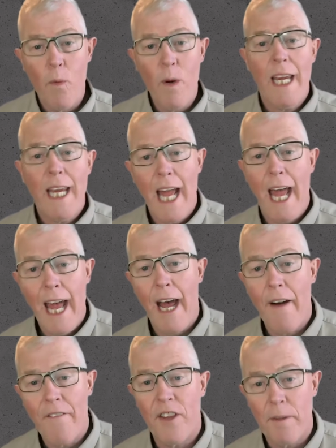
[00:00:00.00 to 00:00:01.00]
We
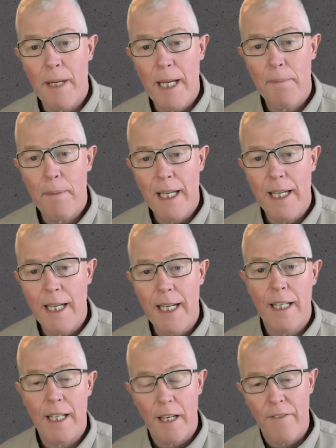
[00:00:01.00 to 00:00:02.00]
have the
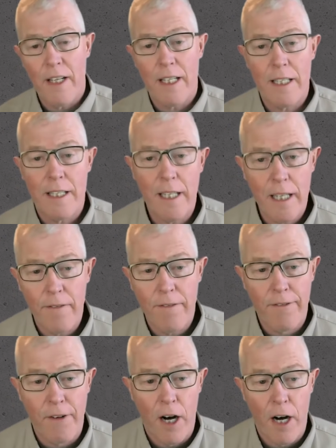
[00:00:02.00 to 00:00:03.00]
PPE that if it did
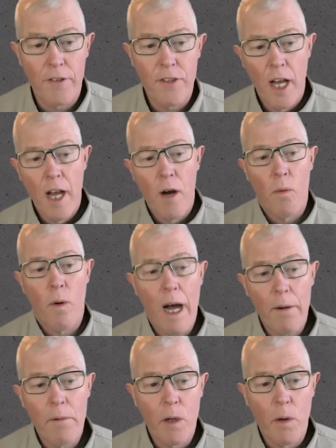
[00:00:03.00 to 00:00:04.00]
fault
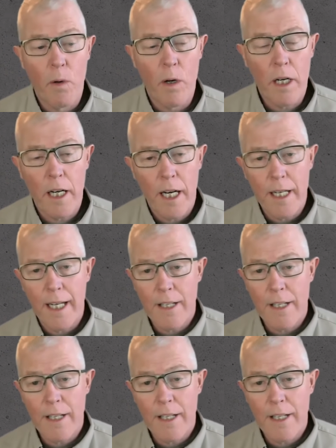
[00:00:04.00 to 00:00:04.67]
while we're working on it,